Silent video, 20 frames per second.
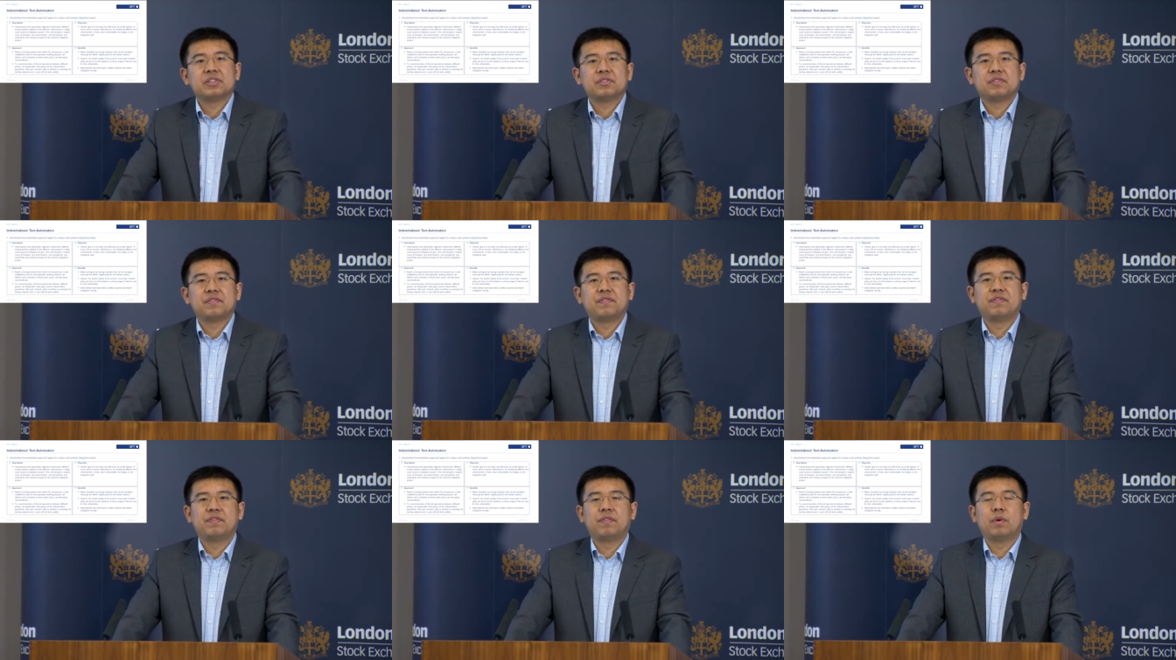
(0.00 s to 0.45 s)

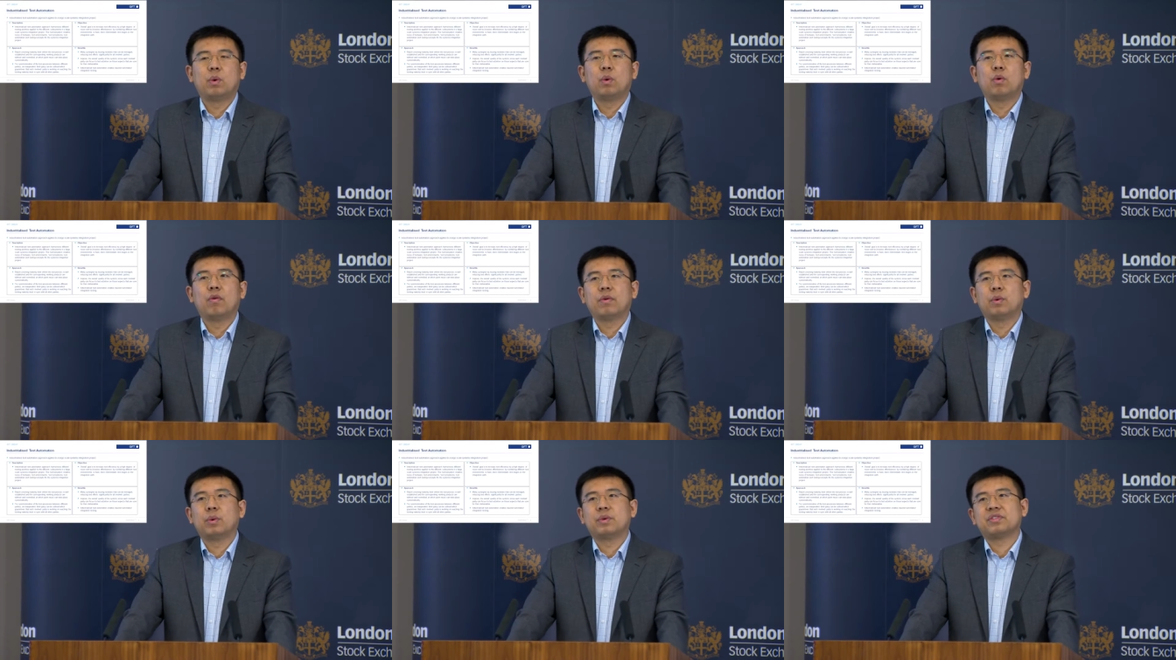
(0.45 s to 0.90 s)
It's
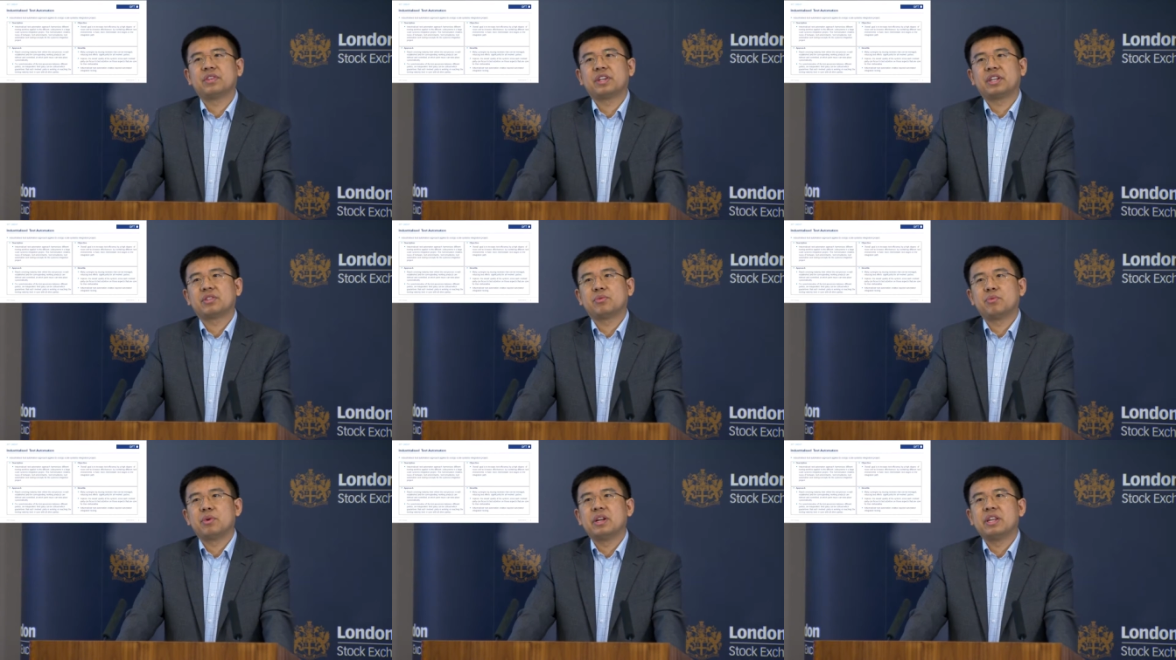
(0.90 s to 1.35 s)
four or
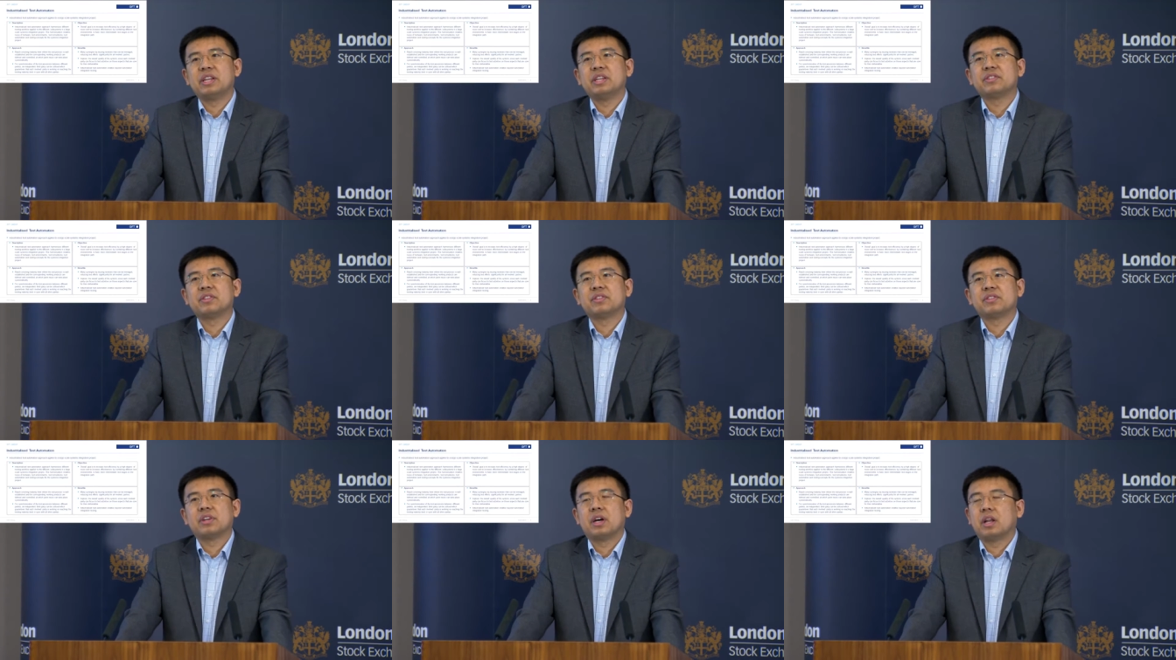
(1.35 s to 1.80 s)
six
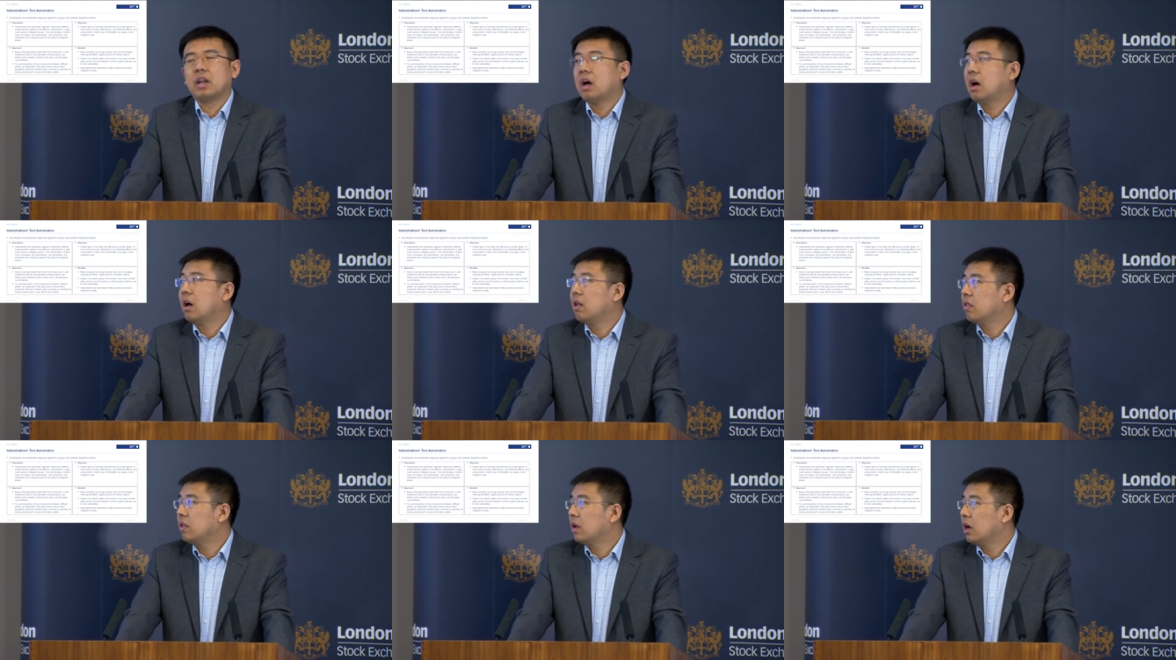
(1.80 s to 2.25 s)
releases
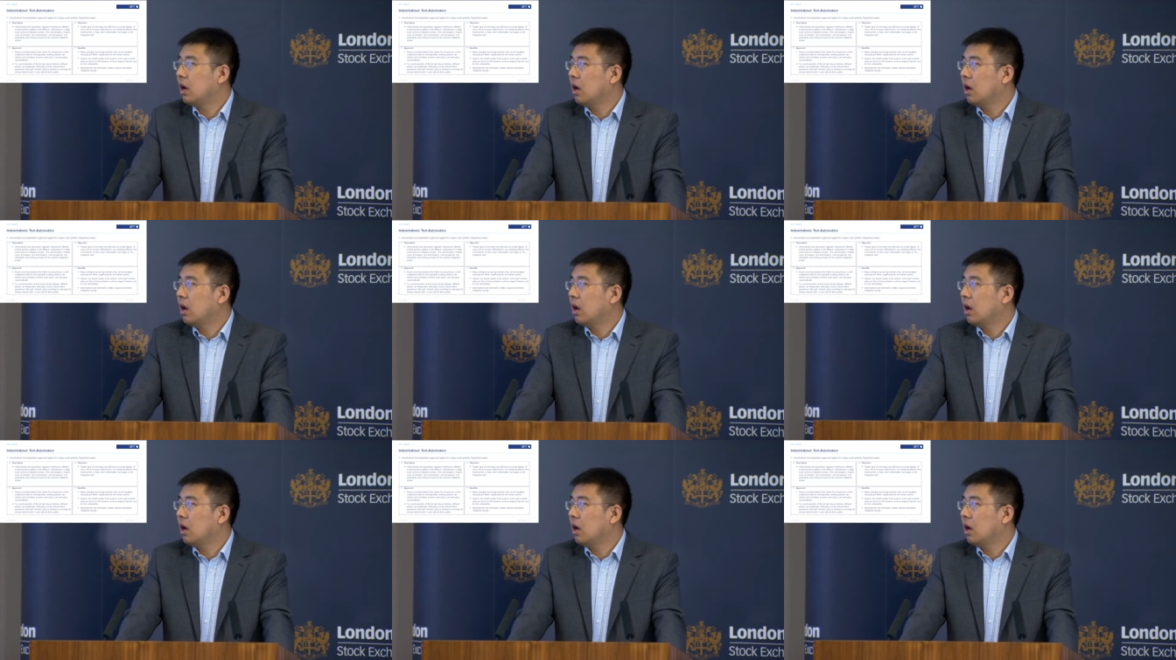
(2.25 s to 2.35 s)
along,